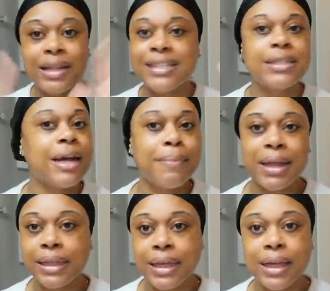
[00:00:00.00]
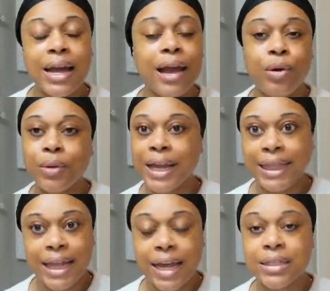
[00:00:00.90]
that's not my thing. I don't
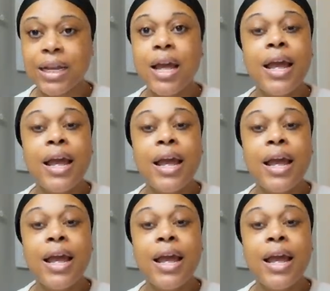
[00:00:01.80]
like that.